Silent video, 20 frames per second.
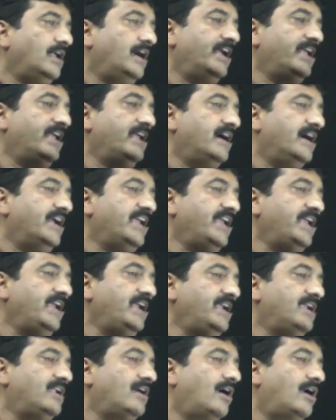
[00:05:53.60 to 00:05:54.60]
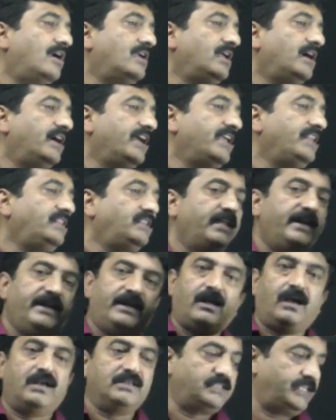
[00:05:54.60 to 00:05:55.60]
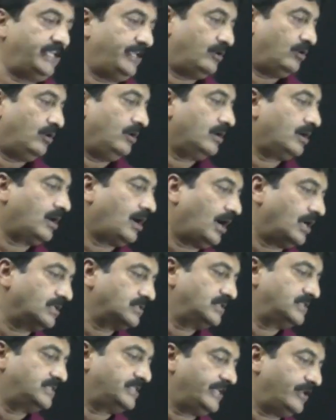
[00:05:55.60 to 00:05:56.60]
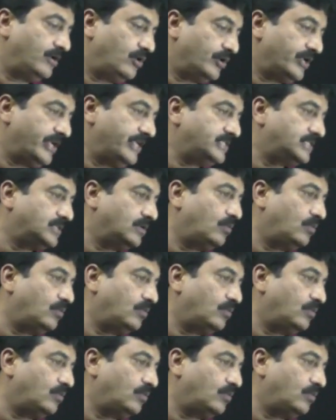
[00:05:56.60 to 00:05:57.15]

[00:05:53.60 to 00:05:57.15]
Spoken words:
I theta 0 cos 0 is